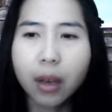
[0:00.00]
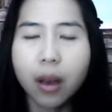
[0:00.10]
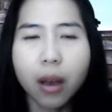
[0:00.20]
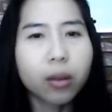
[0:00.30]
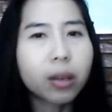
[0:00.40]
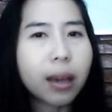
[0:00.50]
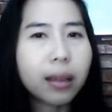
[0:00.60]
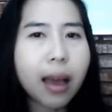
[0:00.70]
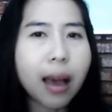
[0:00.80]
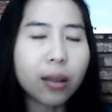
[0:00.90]
Okay,
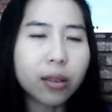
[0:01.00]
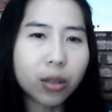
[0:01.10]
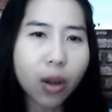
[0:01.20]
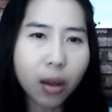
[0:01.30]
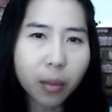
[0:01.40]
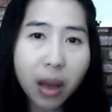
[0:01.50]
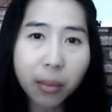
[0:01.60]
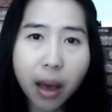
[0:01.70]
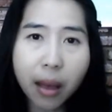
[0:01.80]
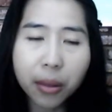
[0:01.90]
now let's talk about
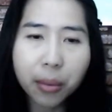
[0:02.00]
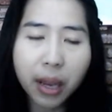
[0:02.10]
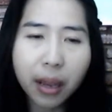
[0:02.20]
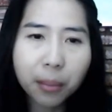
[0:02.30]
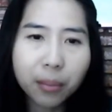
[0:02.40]
part 3.